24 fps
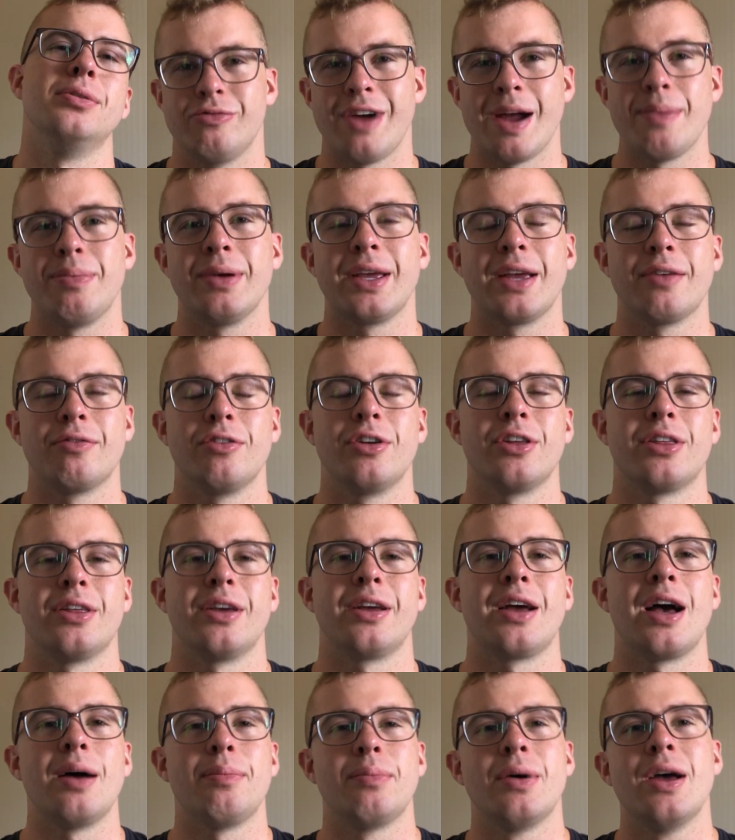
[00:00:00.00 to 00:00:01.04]
Wrapping everything
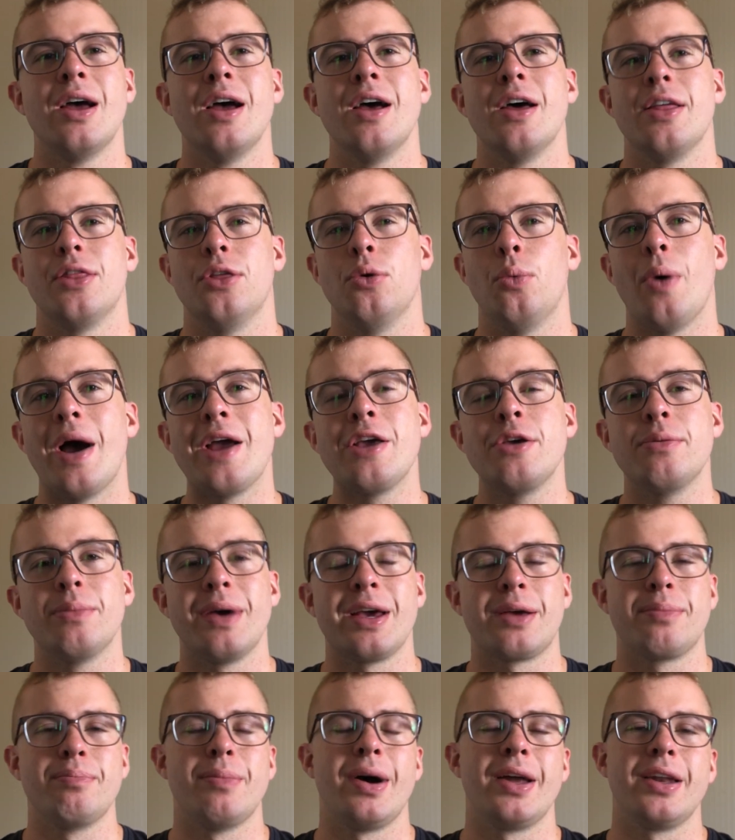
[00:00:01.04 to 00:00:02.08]
up, the way you
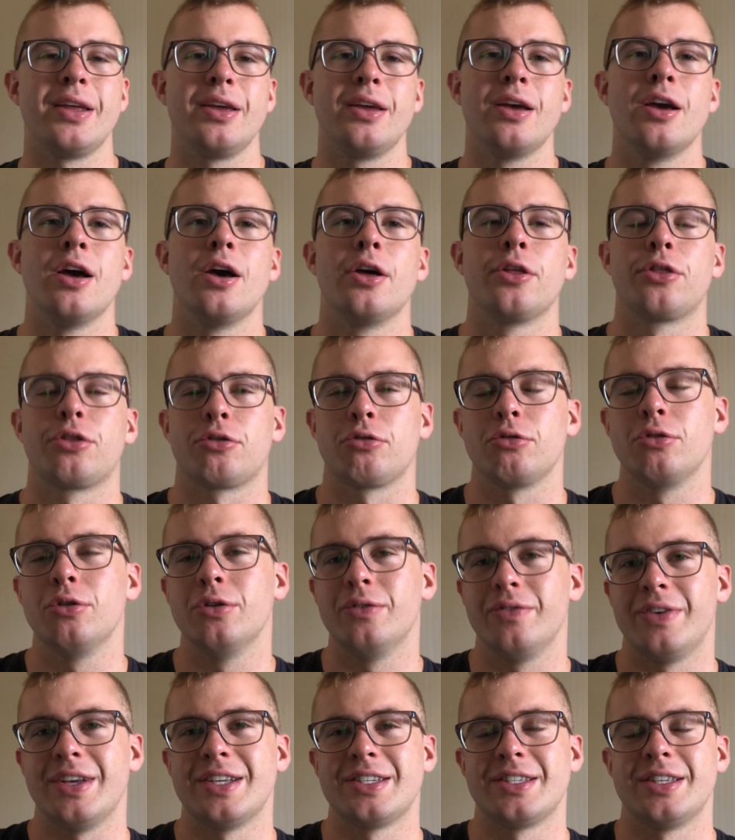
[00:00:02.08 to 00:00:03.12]
make money through
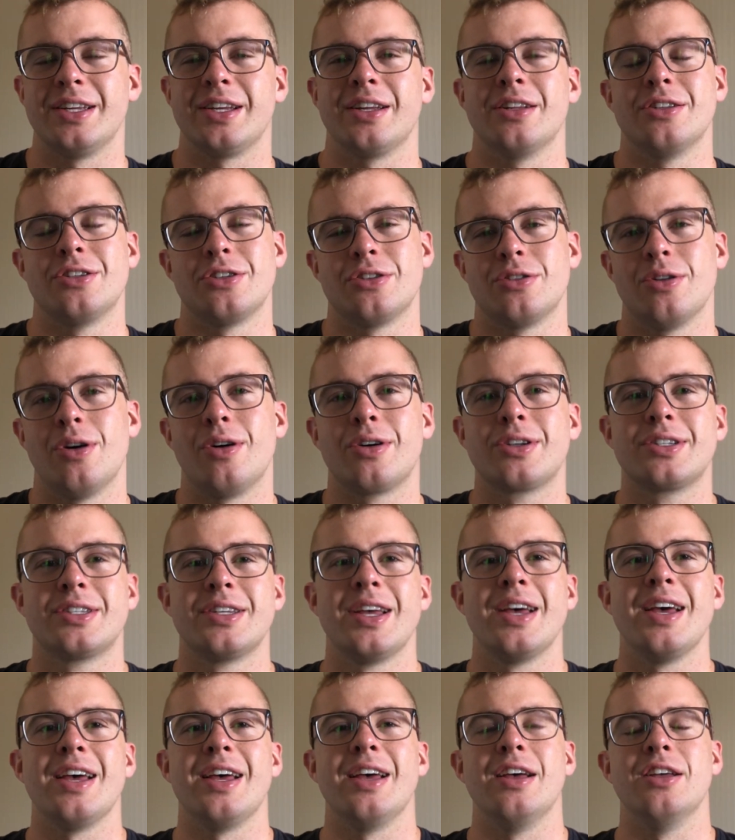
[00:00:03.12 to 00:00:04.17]
investing in stocks
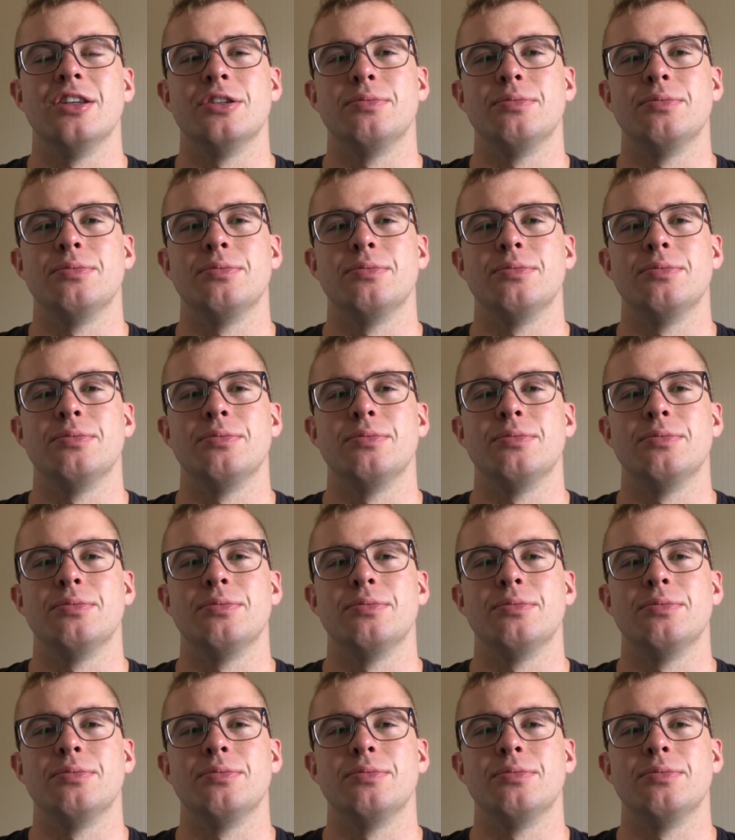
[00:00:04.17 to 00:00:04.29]
is